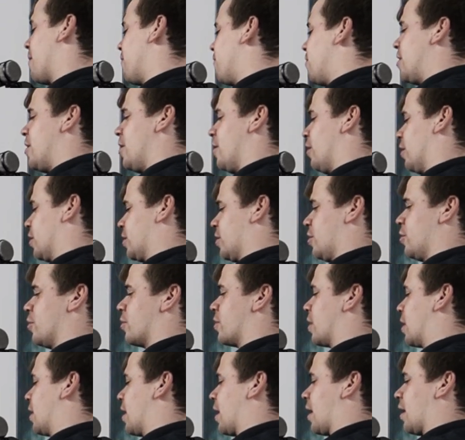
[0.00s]
them videos
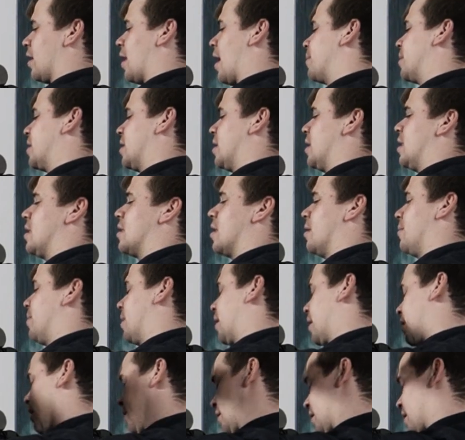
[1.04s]
during the club season
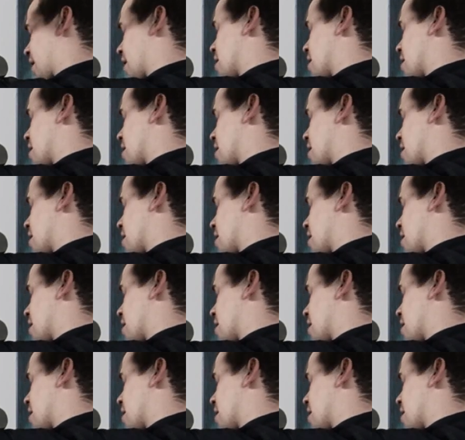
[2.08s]
because